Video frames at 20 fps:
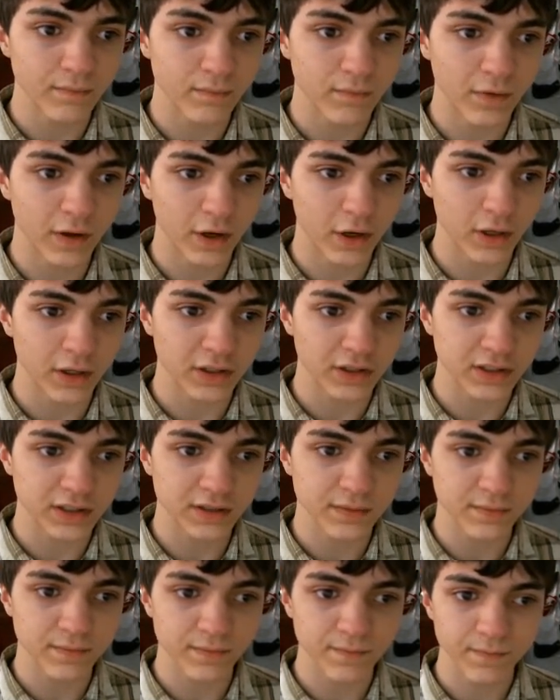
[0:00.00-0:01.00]
There it
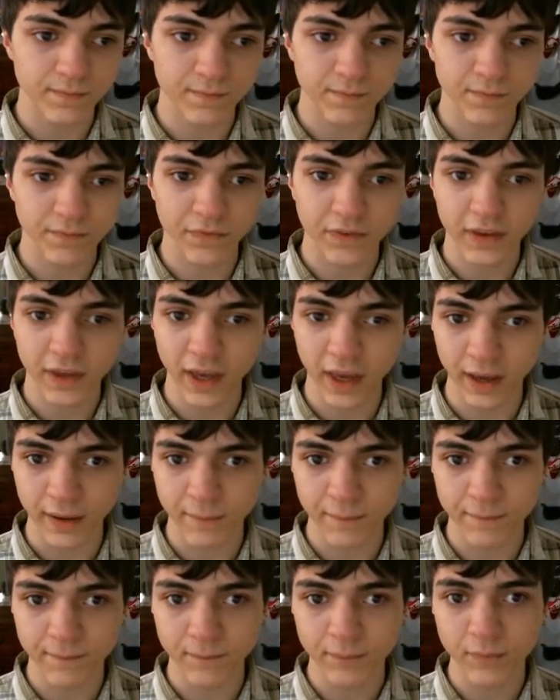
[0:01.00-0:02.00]
is. Okay,
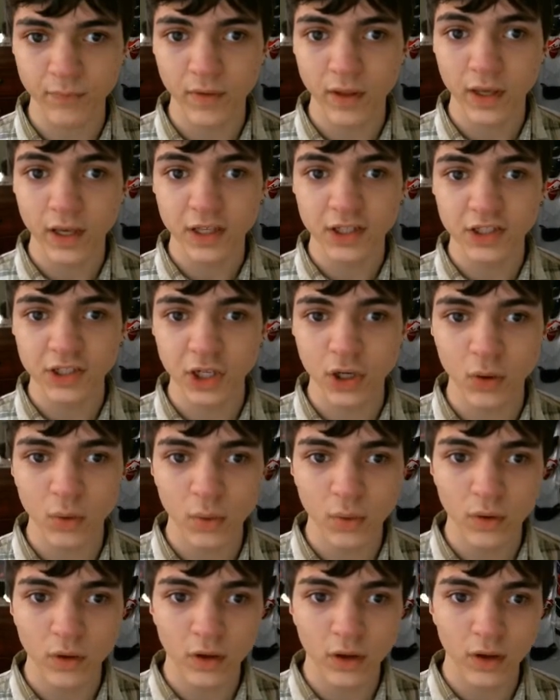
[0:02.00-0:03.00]

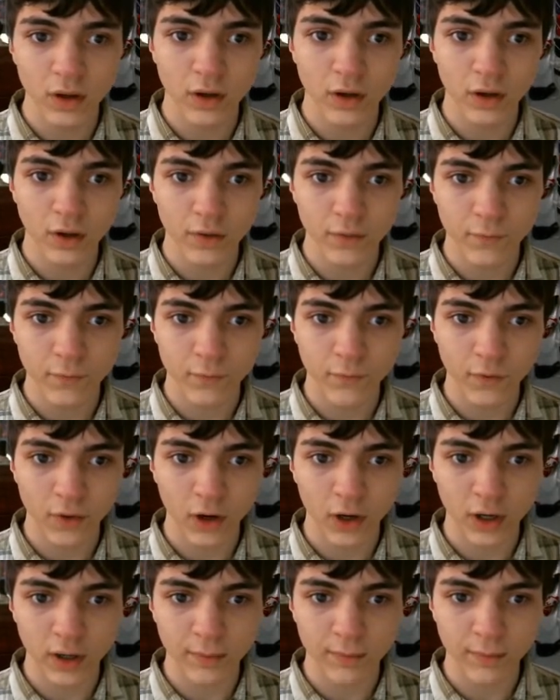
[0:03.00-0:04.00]
so
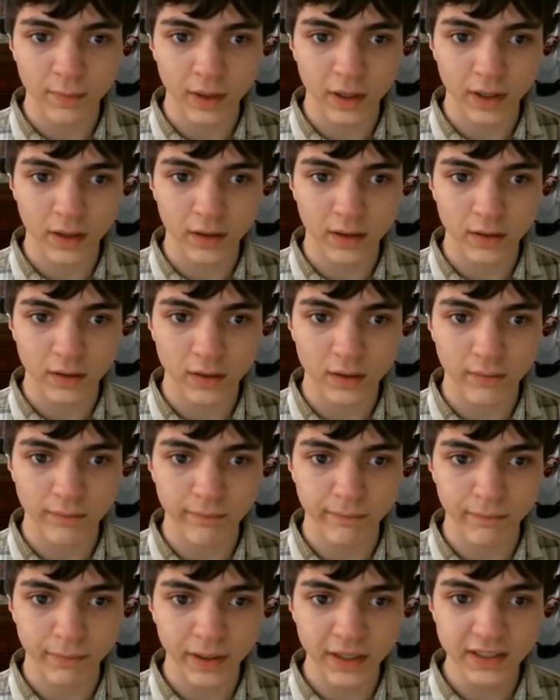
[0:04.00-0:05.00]
from
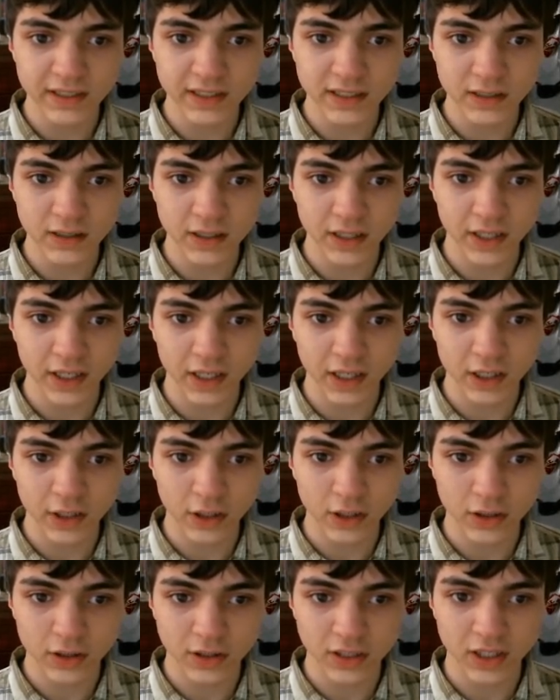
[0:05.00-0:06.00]
basically
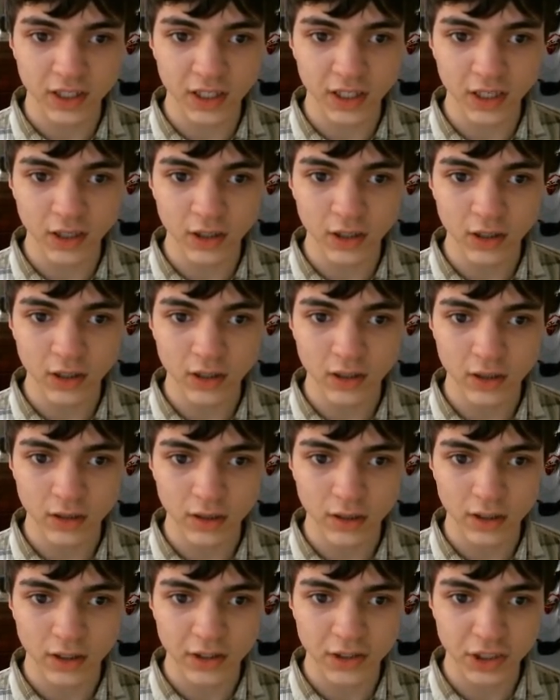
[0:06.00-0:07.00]
here to here,
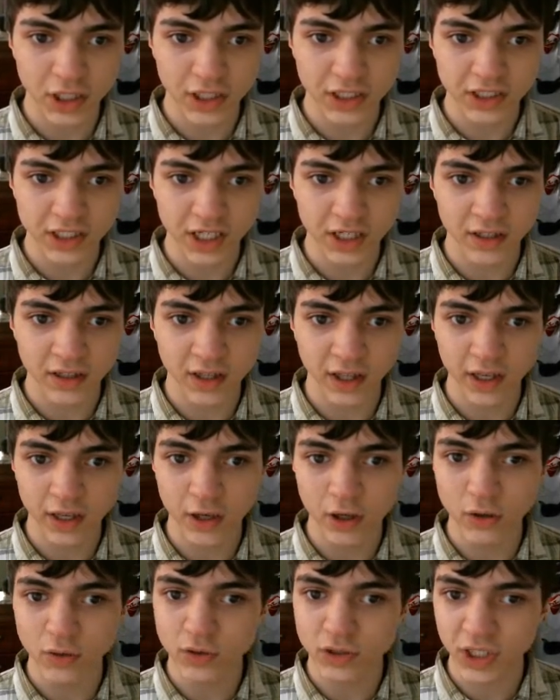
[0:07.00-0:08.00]
JSON
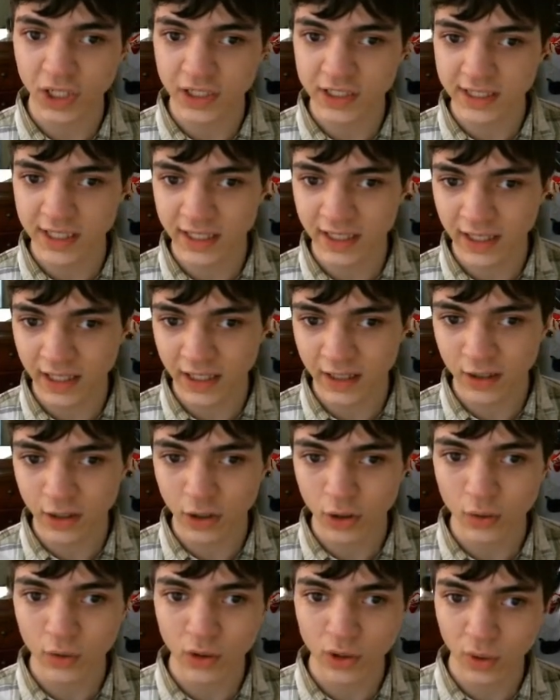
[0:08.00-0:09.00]
decode, JSON
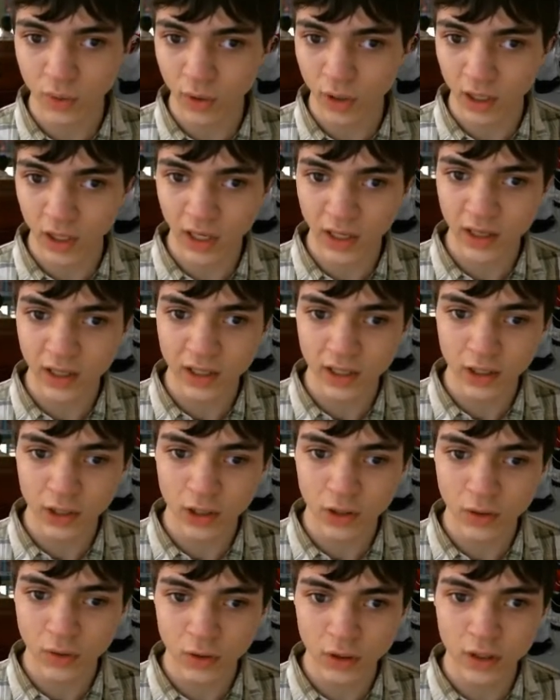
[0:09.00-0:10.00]
encode, URL
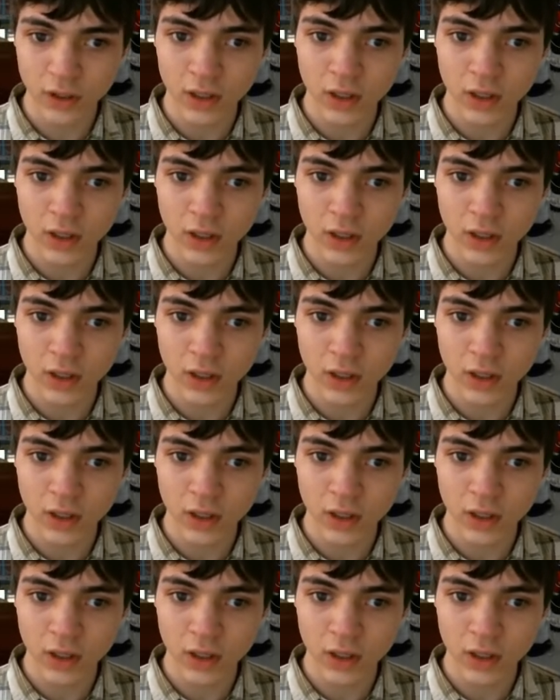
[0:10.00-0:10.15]
encode.